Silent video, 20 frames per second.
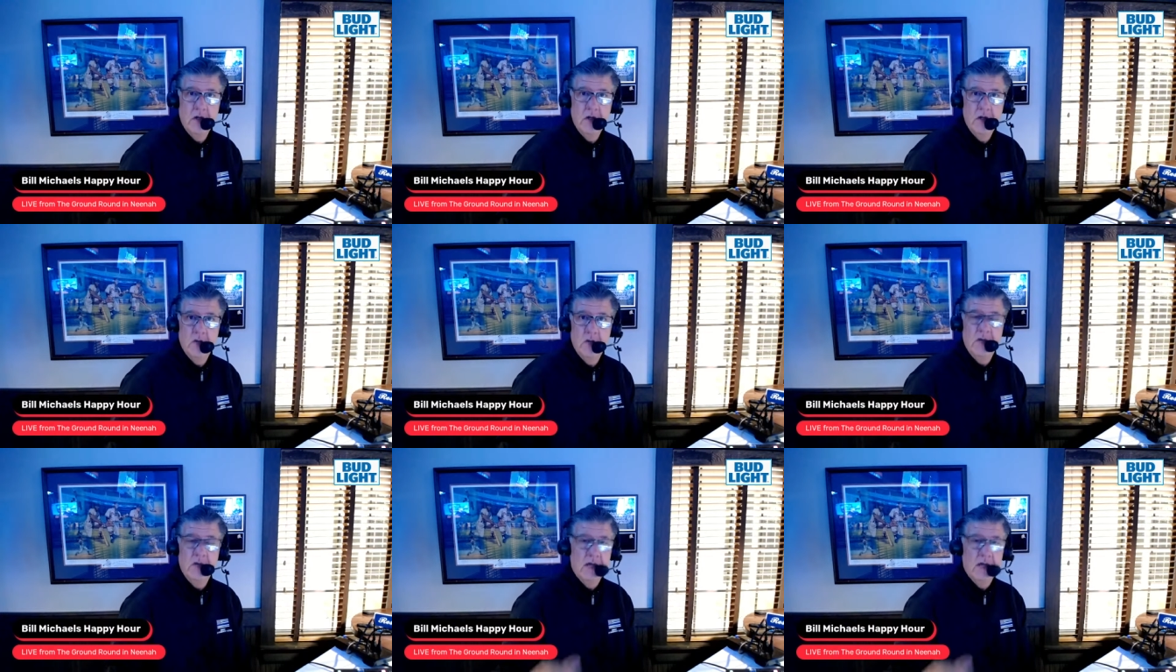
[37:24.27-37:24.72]

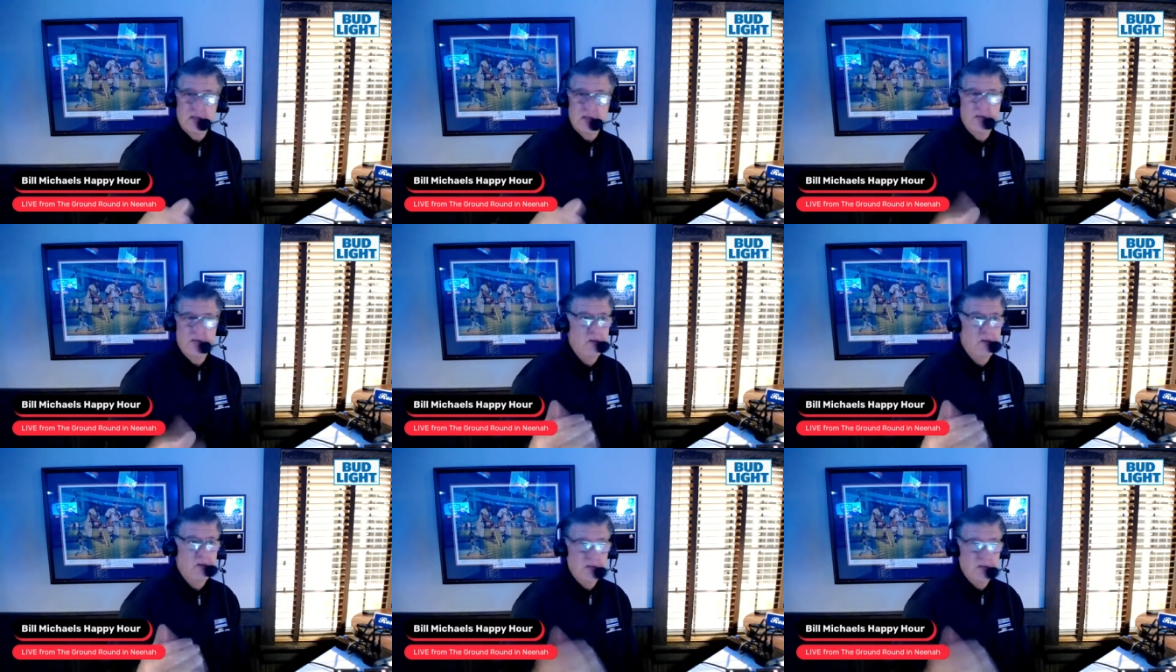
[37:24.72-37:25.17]
Because
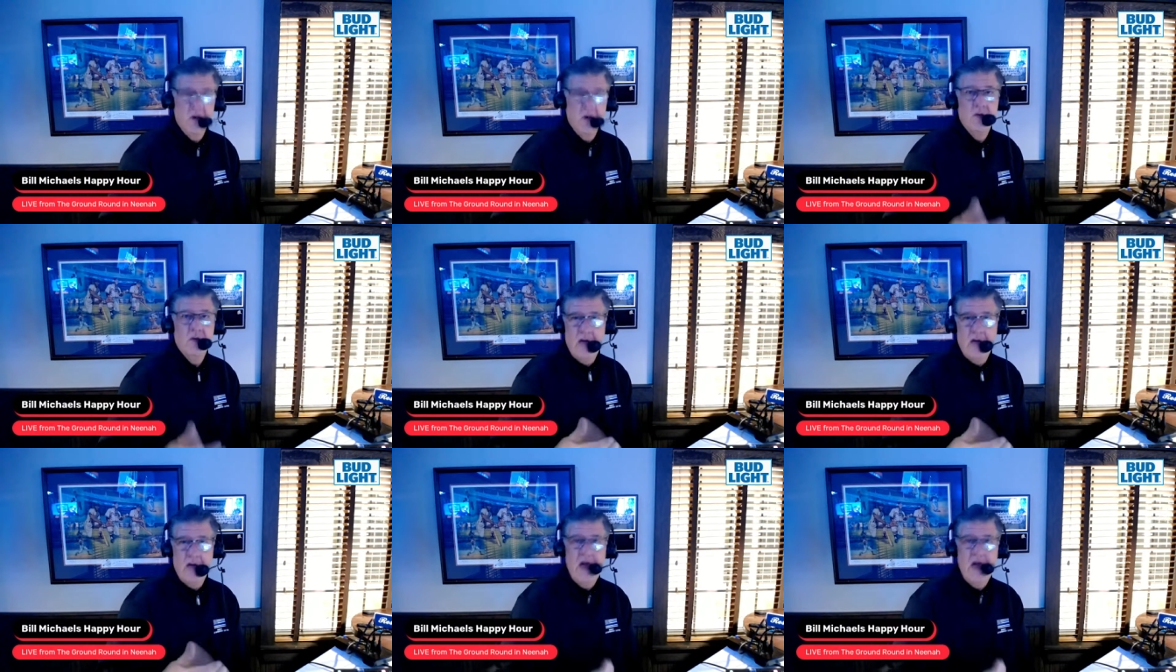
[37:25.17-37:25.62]
if you
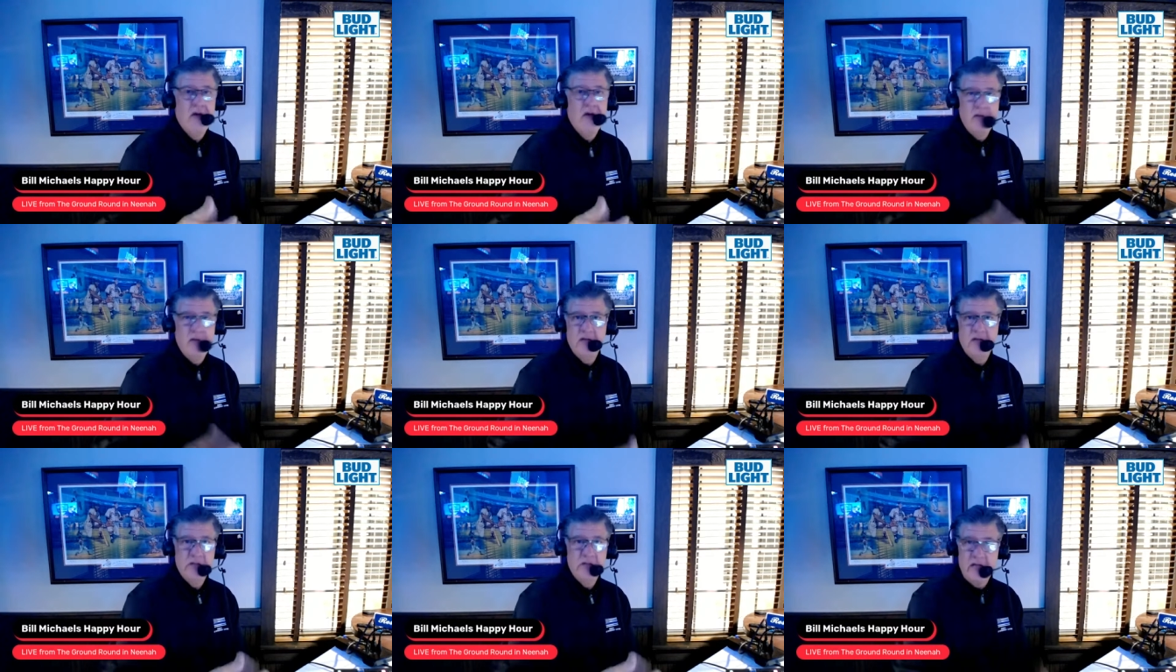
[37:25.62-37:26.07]
don't have
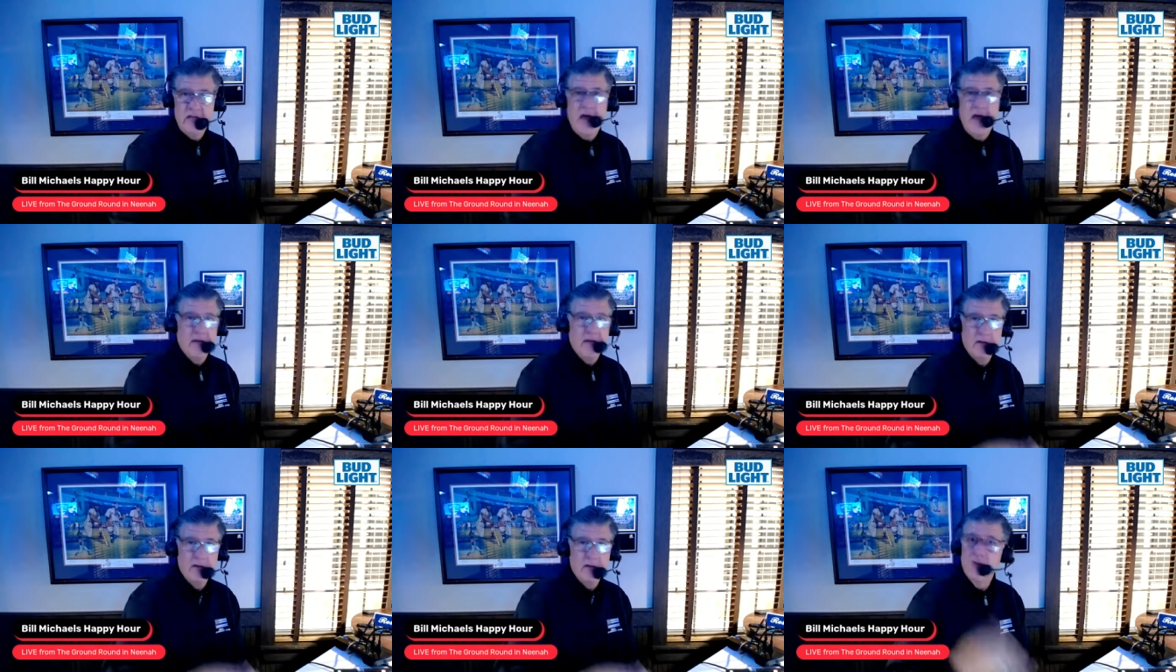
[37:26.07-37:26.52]
his
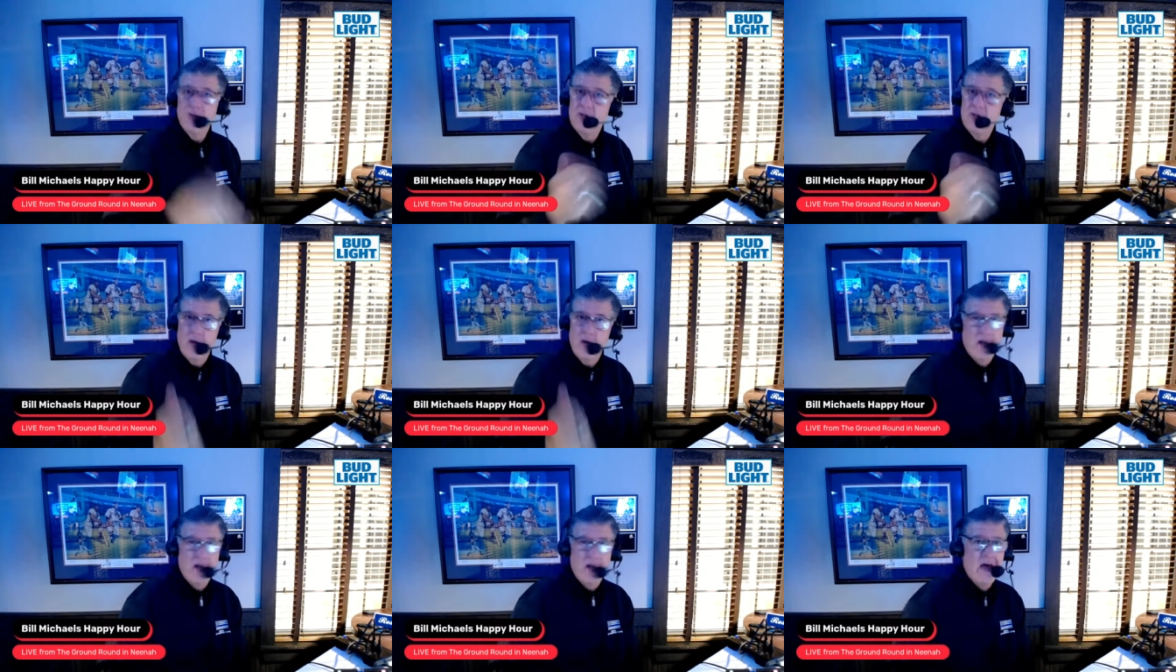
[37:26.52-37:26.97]
death, you
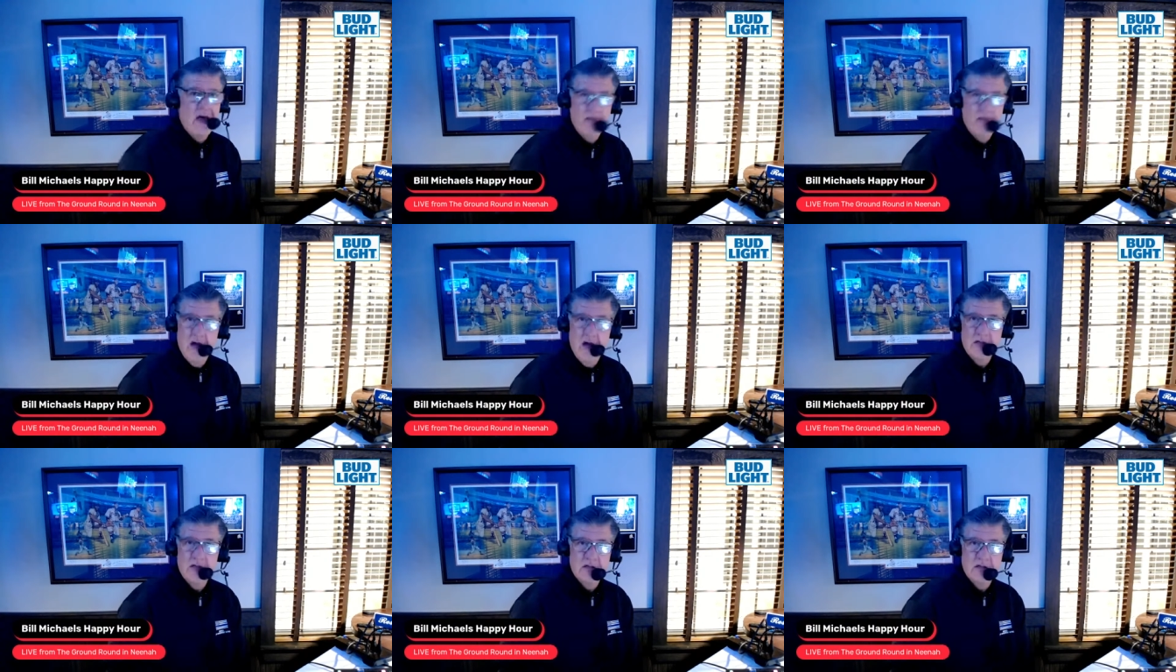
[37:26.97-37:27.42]
don't have
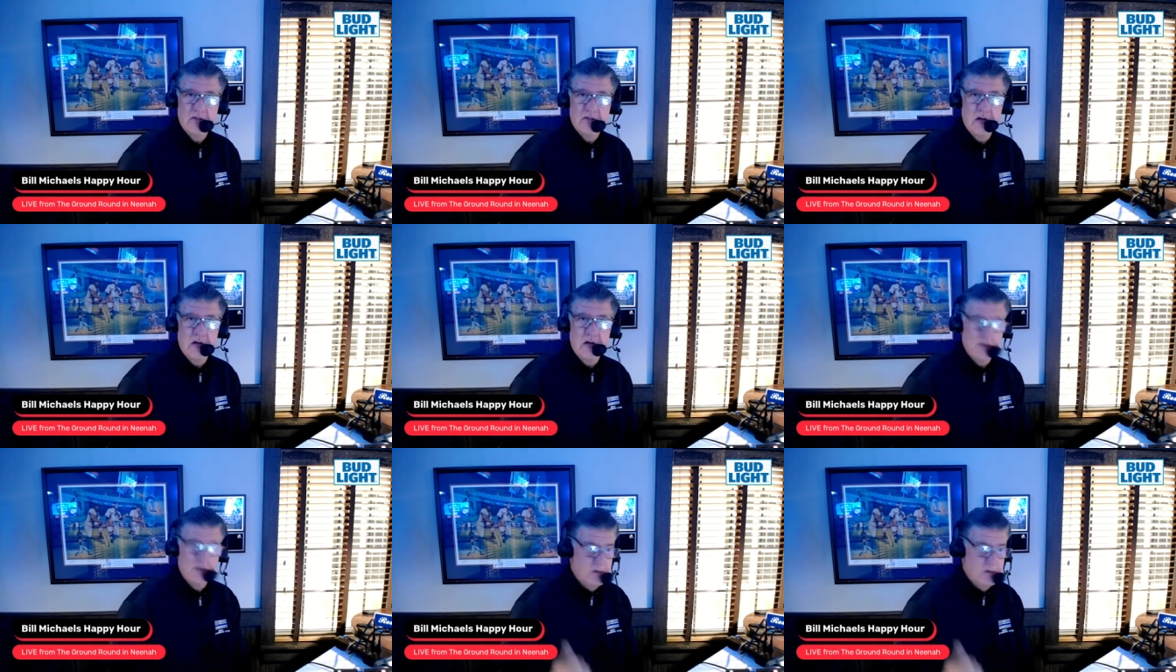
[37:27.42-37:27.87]
Hans
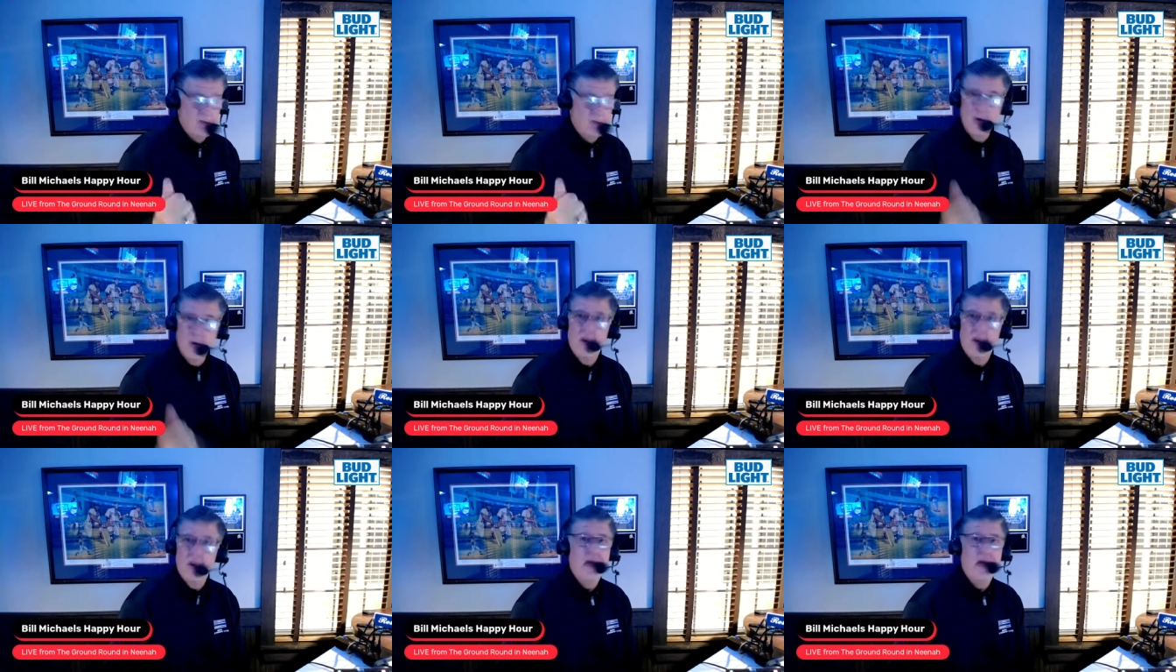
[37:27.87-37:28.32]
device, you
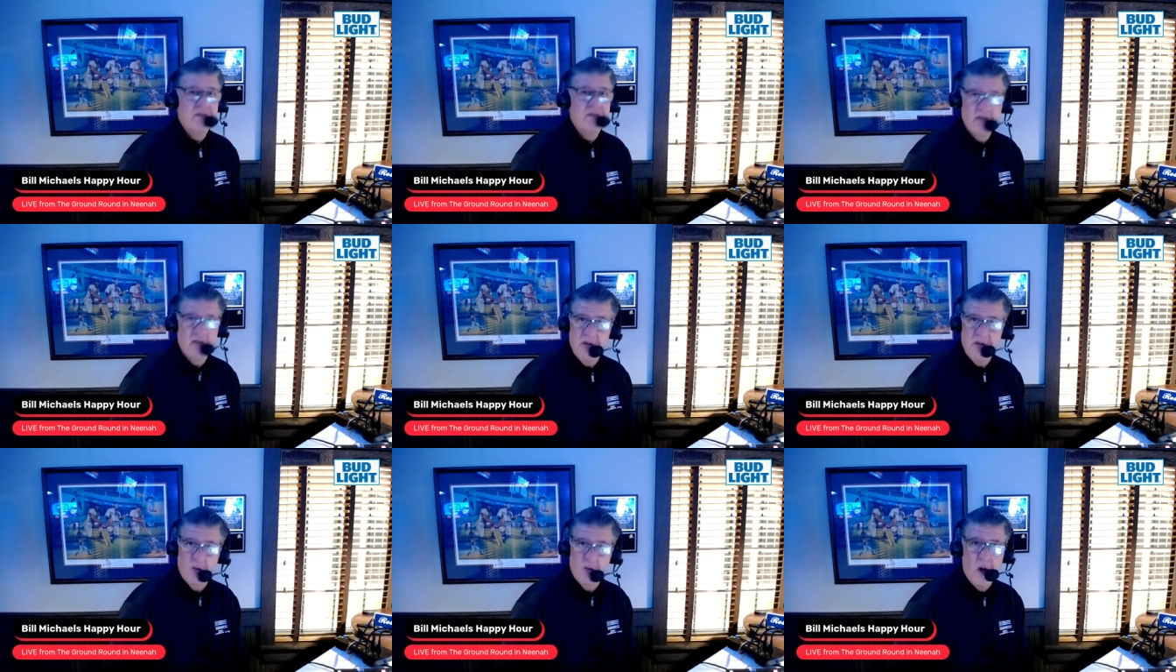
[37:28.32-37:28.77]
don't have
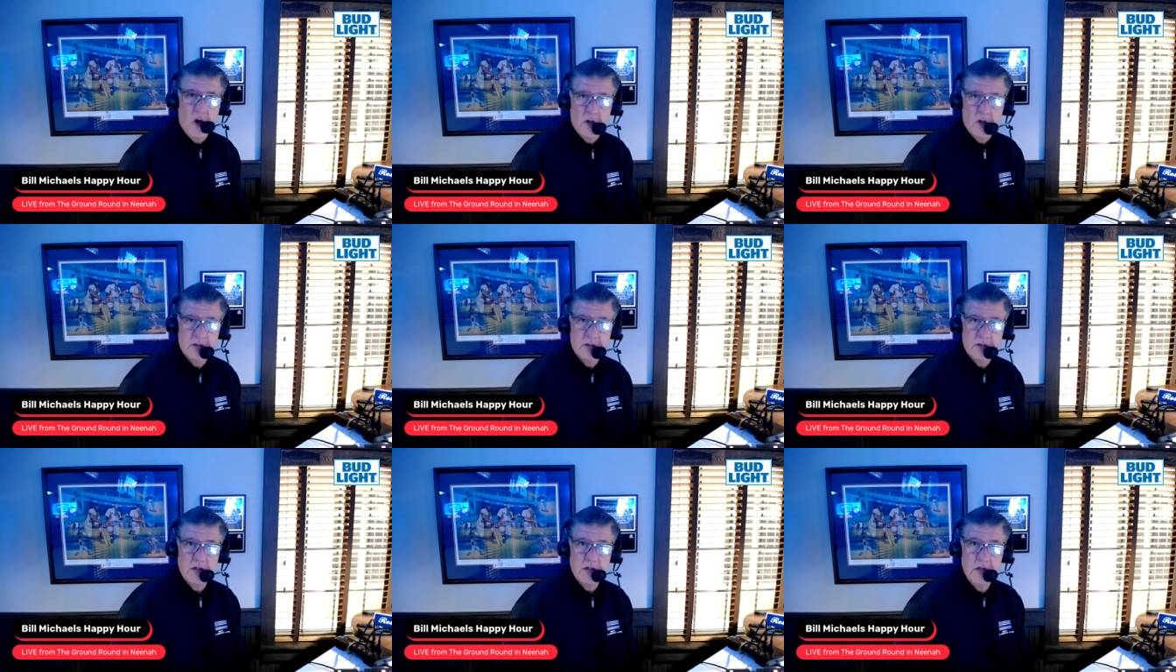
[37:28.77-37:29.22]
safe
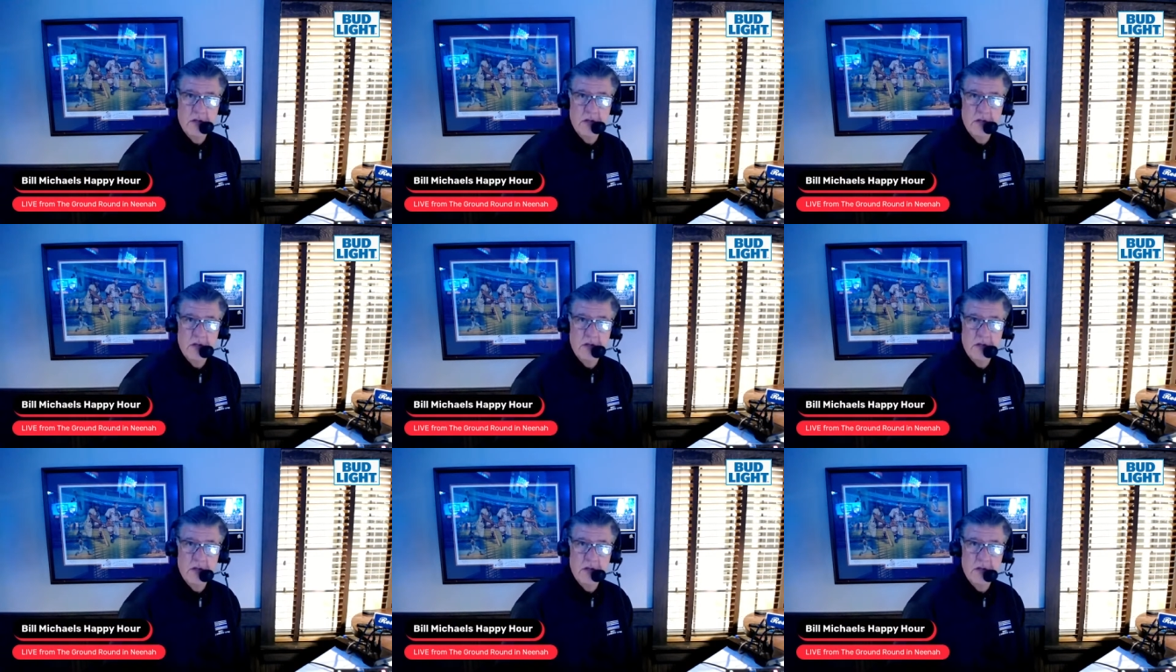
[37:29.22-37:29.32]
walls.